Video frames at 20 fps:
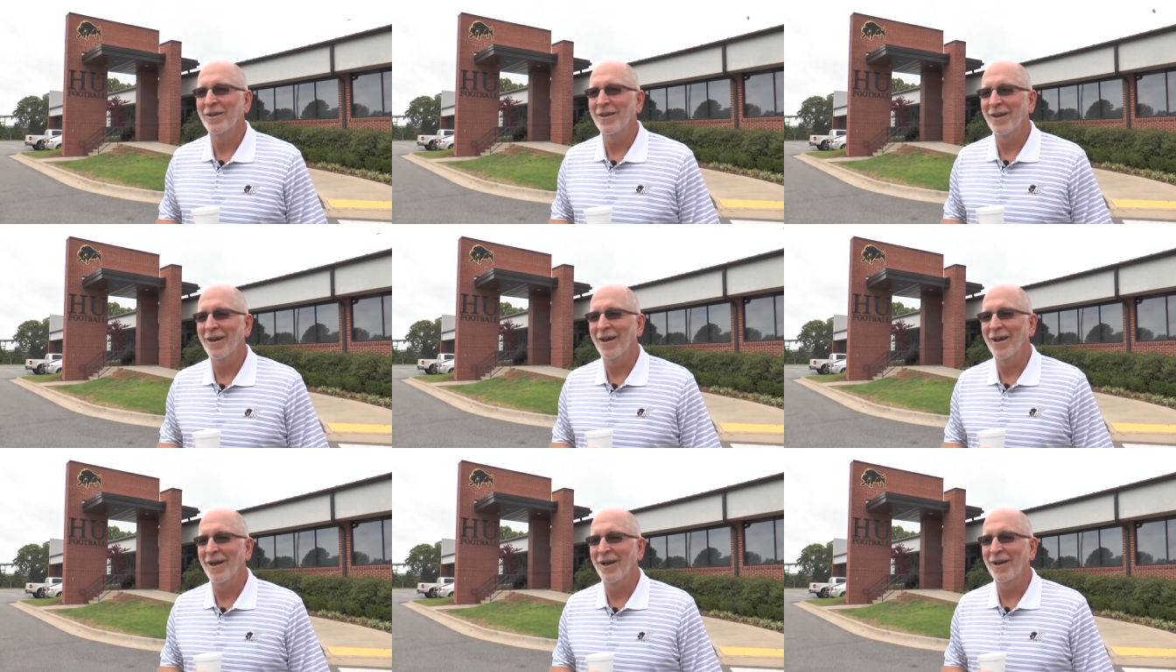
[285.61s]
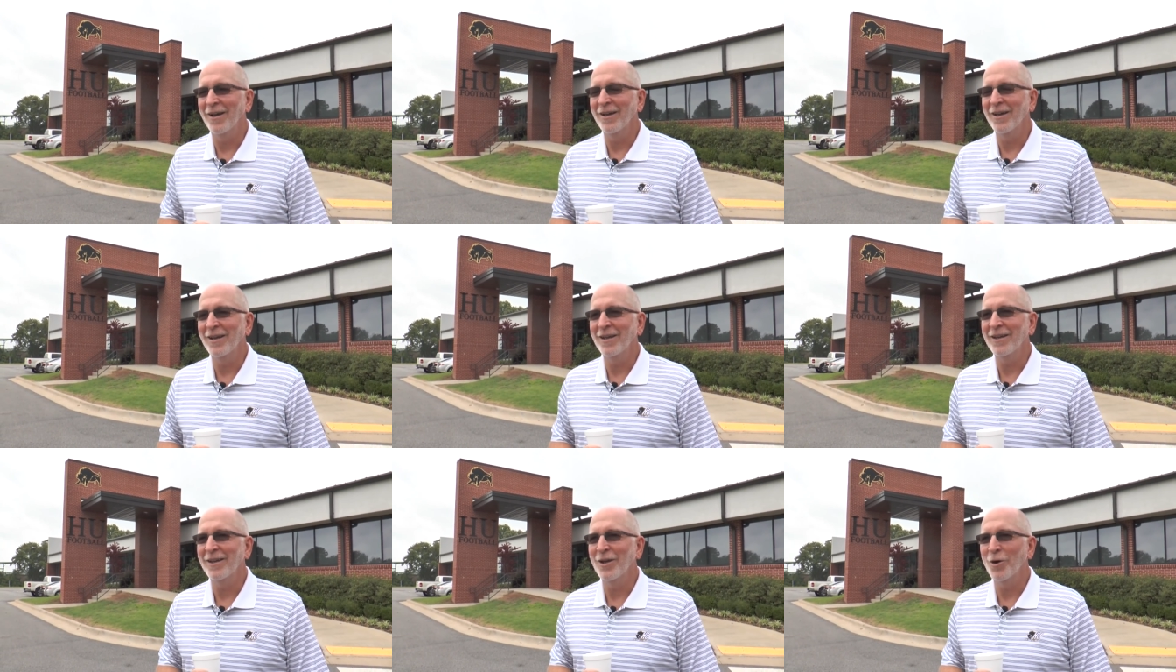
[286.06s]
Uh,
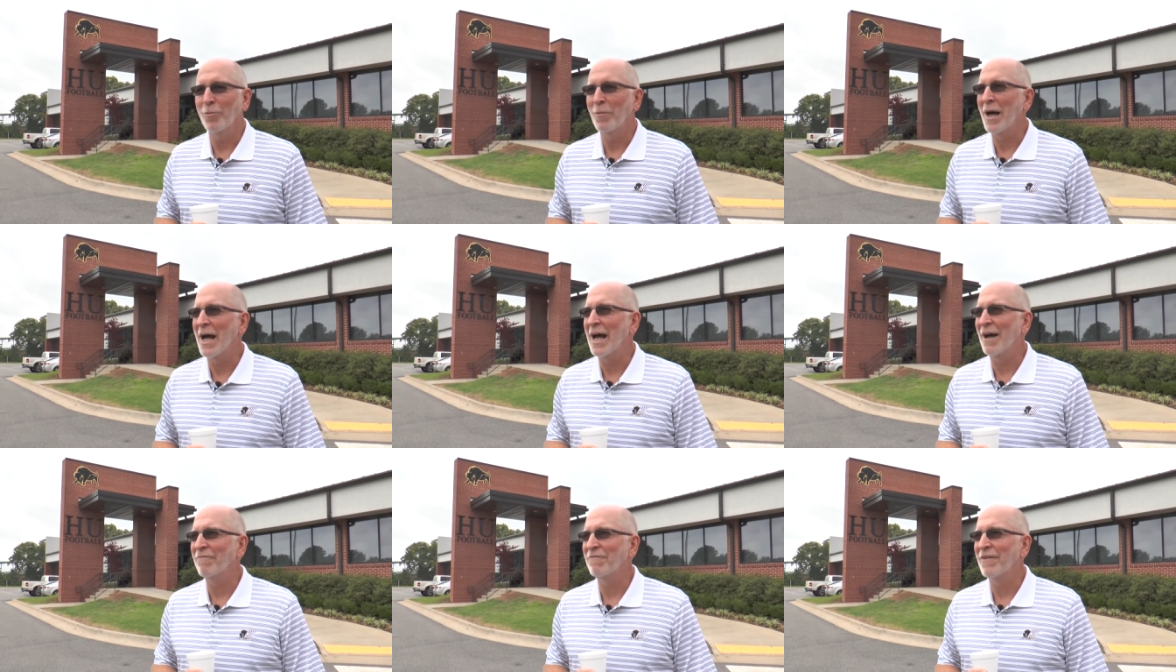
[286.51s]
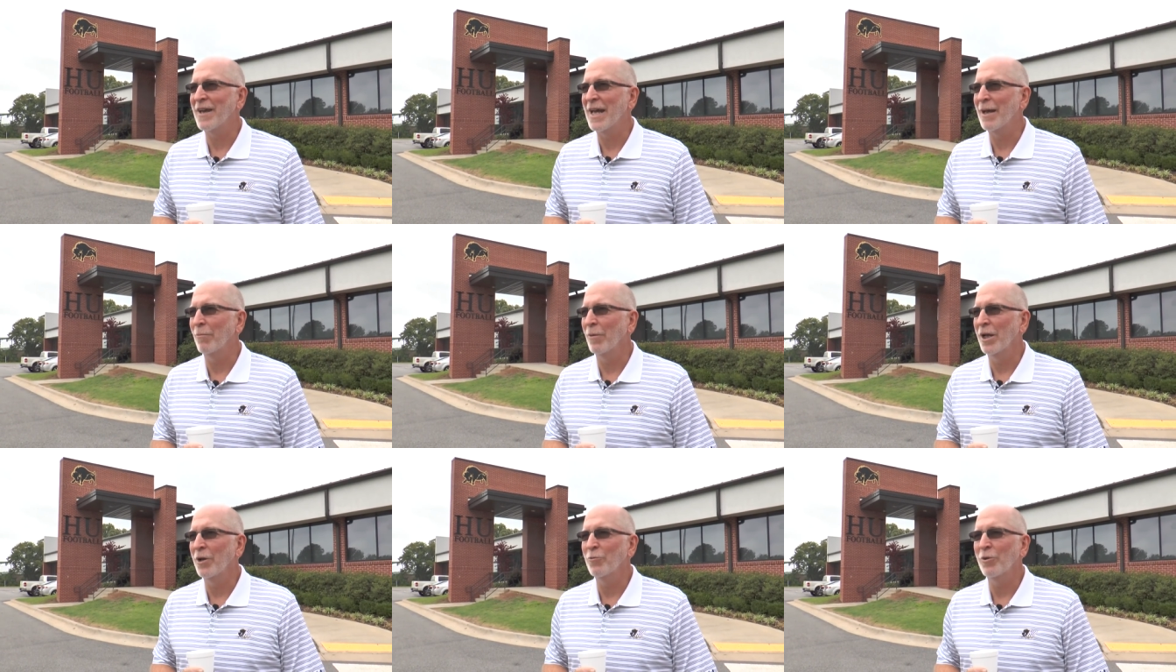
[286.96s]
and, you know, my
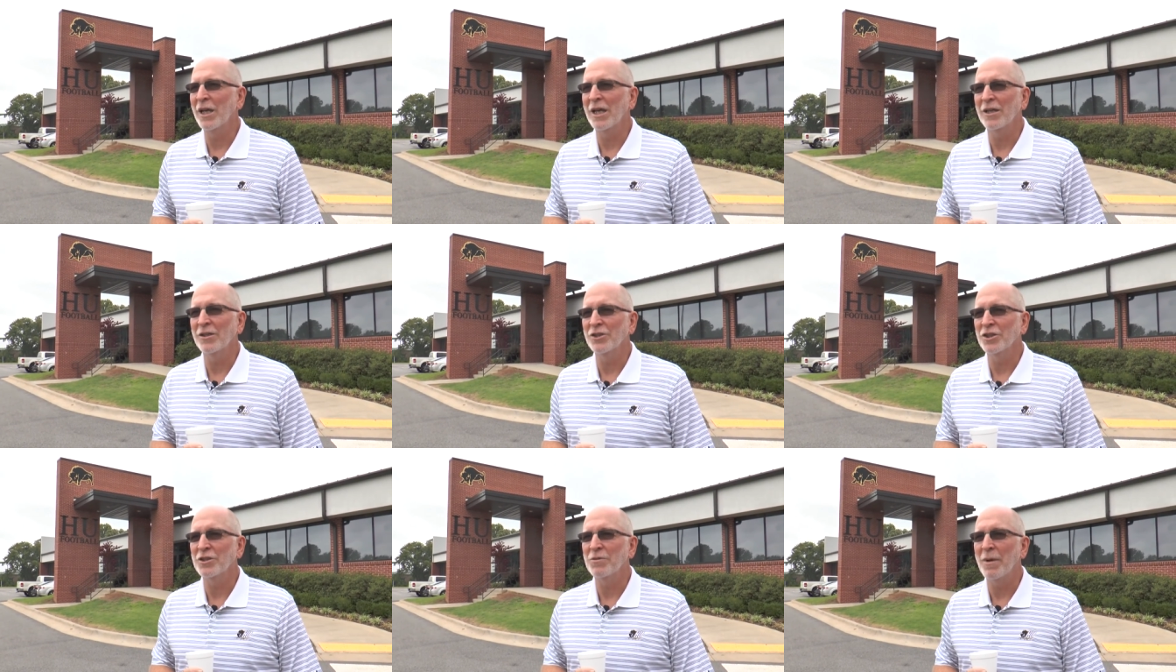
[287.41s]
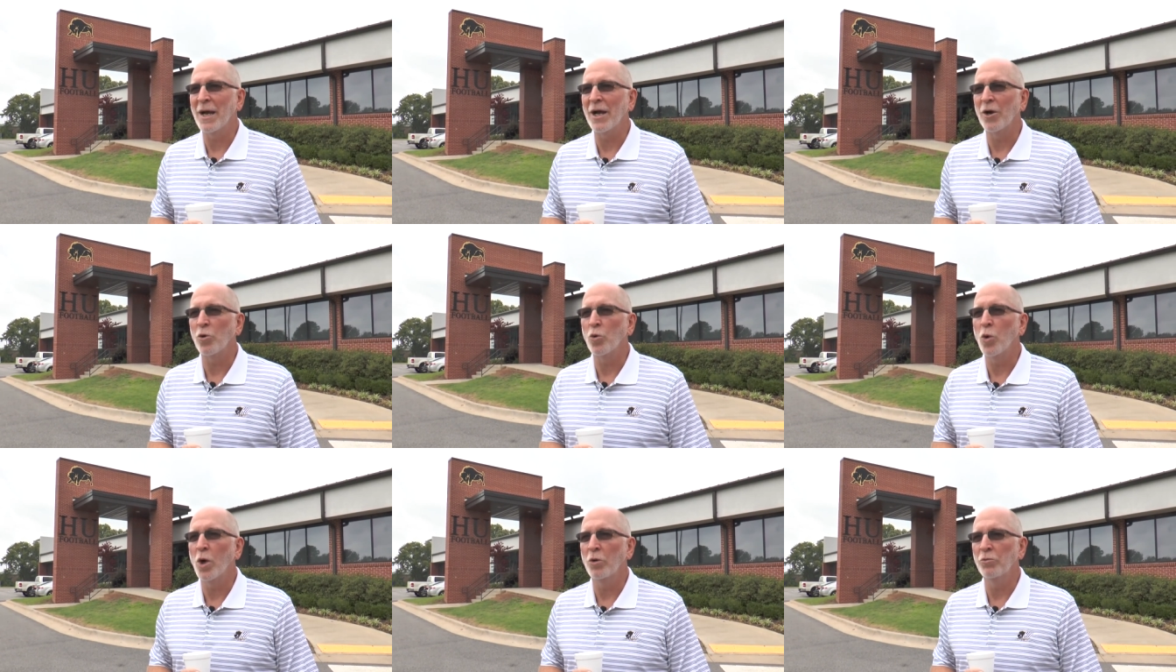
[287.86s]
family, we can just about
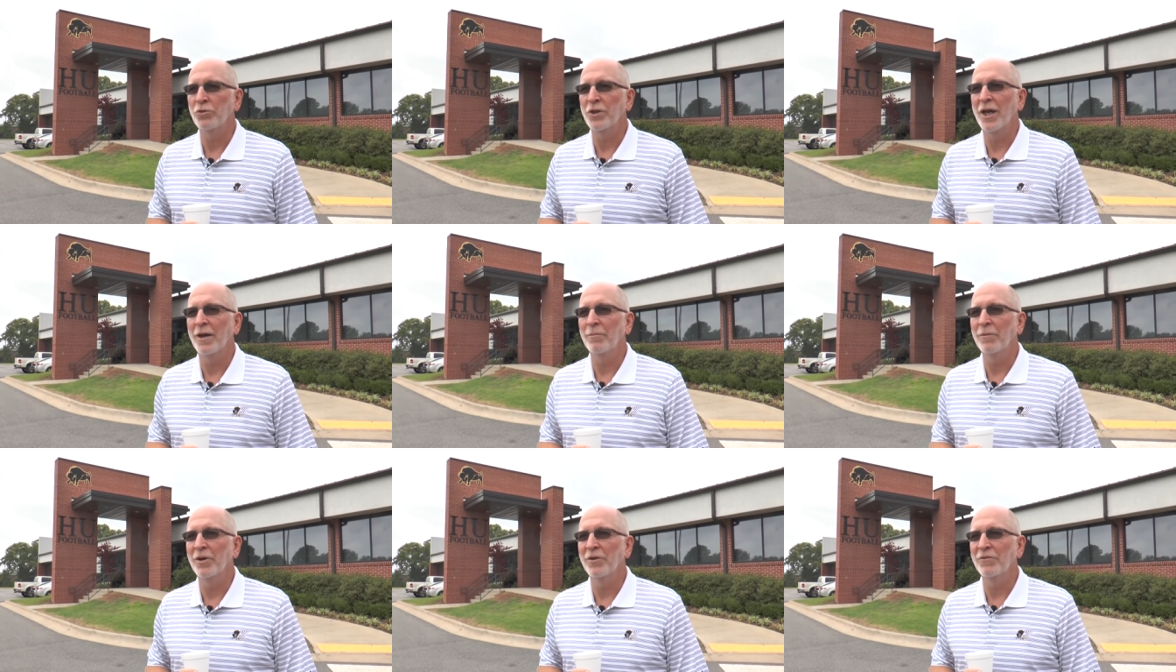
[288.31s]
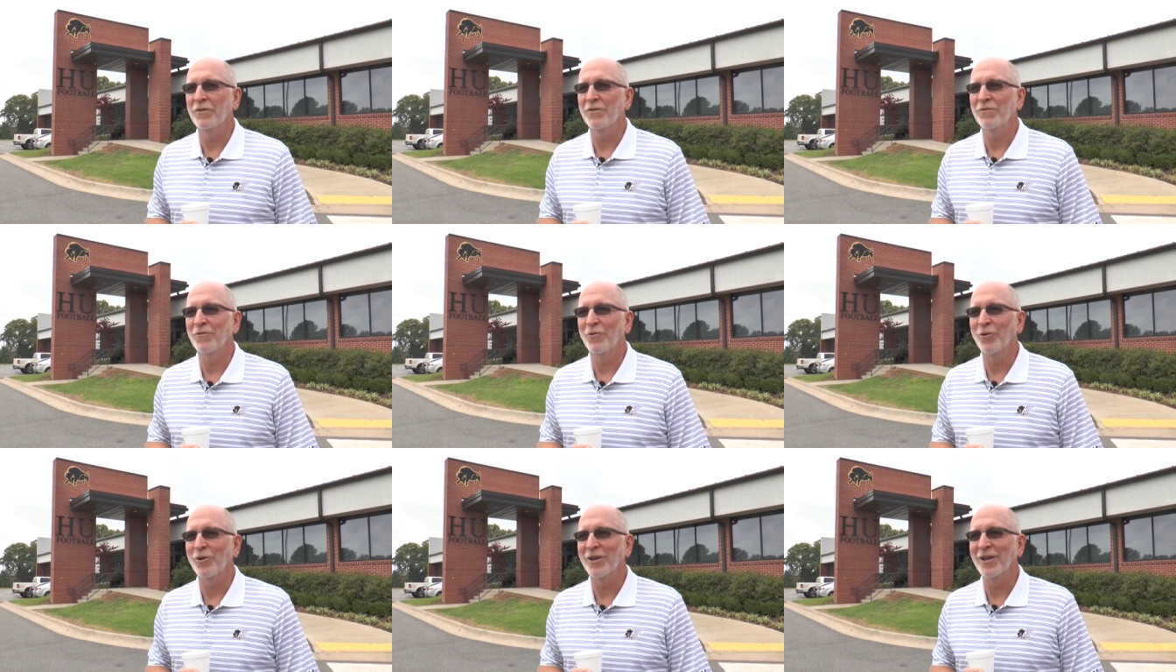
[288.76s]
quote that movie
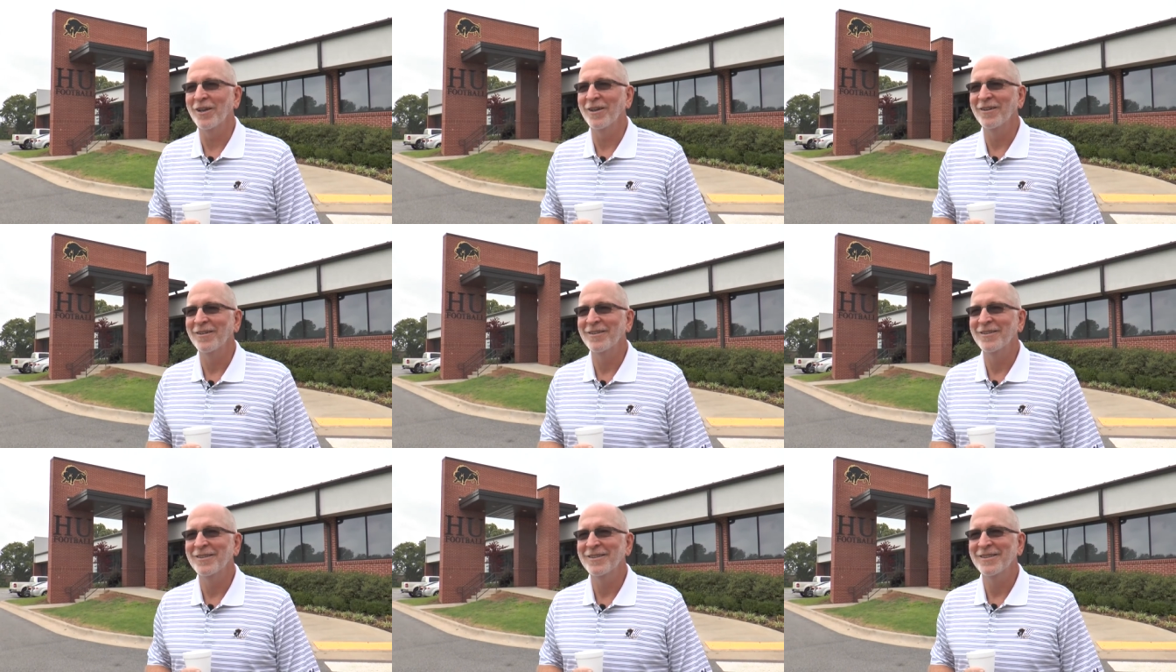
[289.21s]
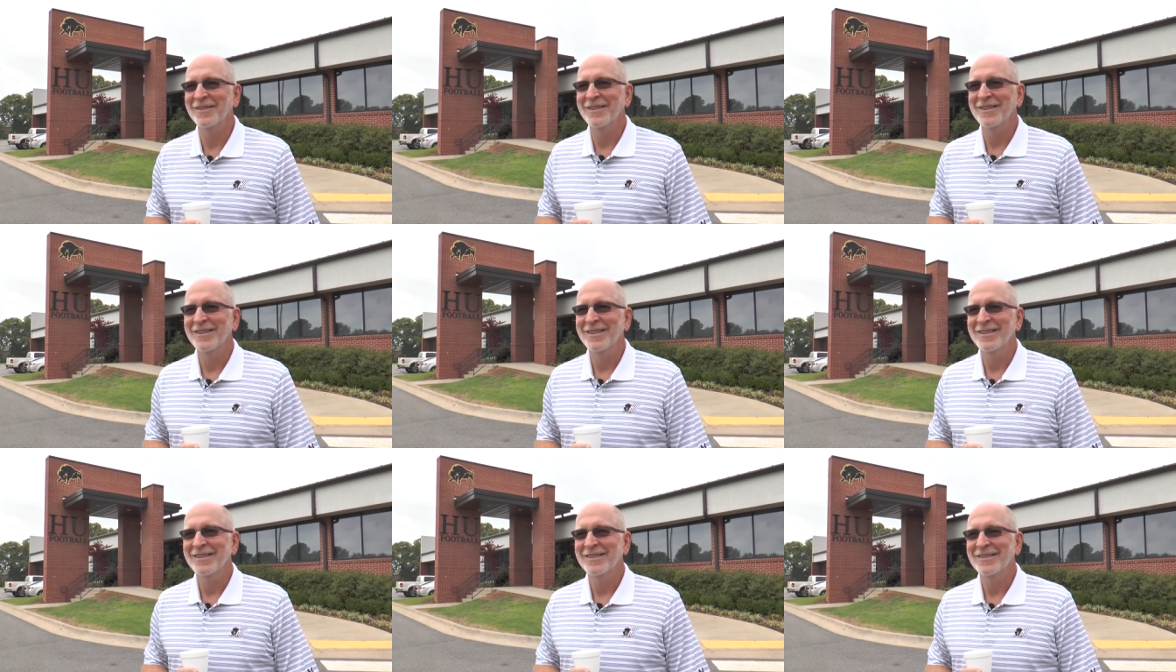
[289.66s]
for you.
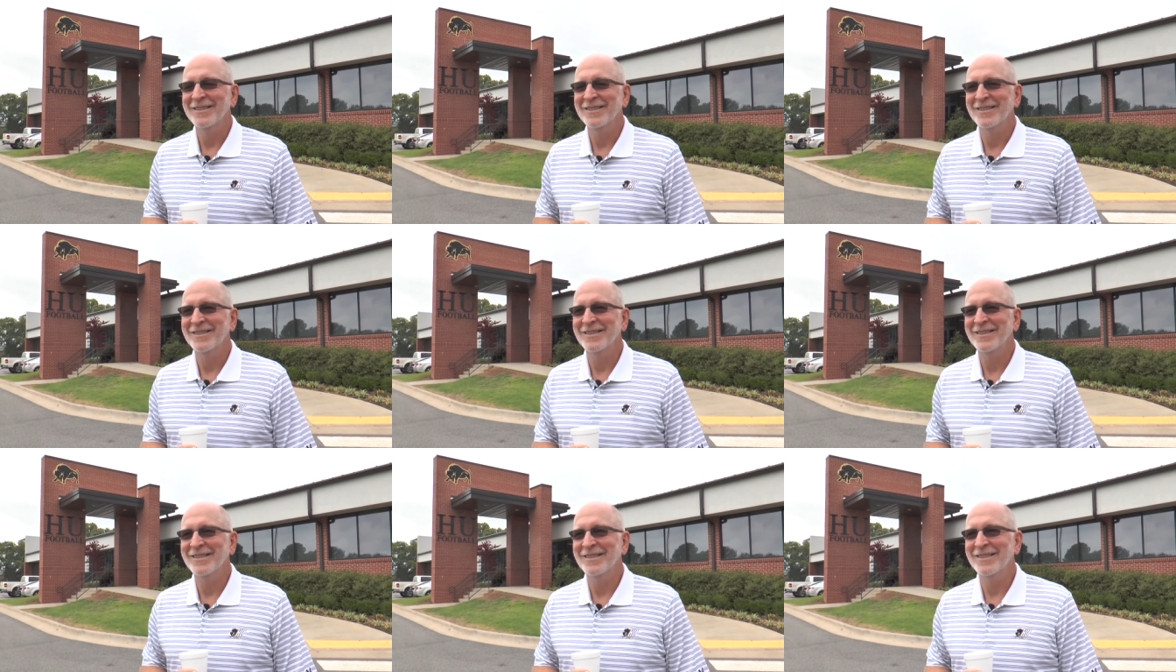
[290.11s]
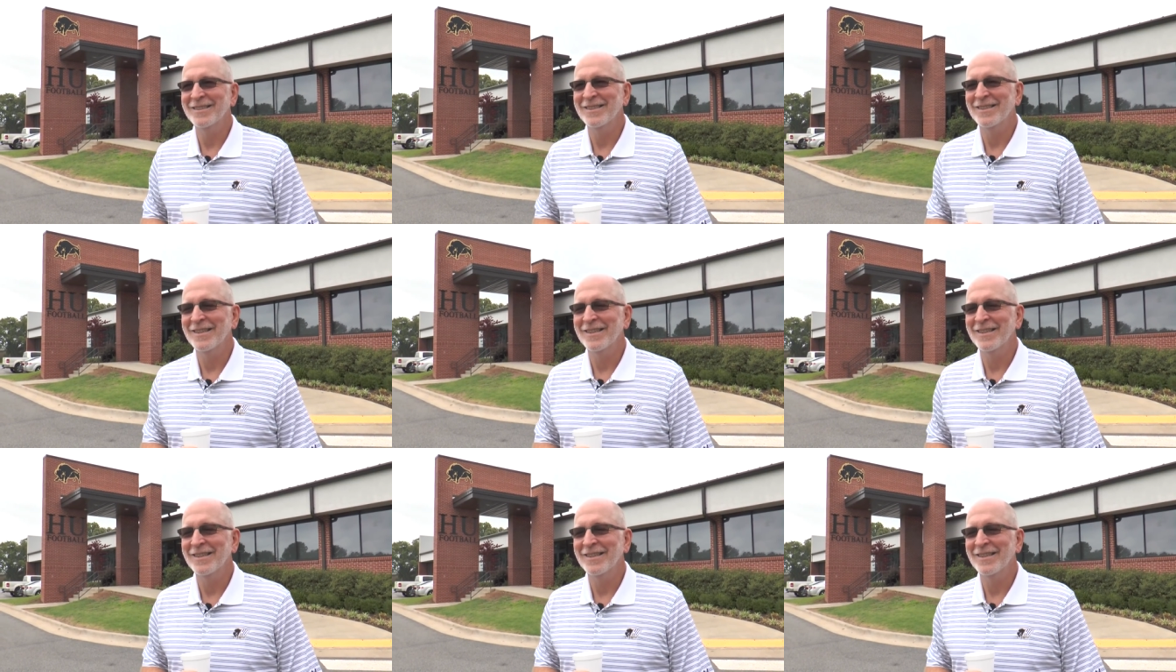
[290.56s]
Favorite food?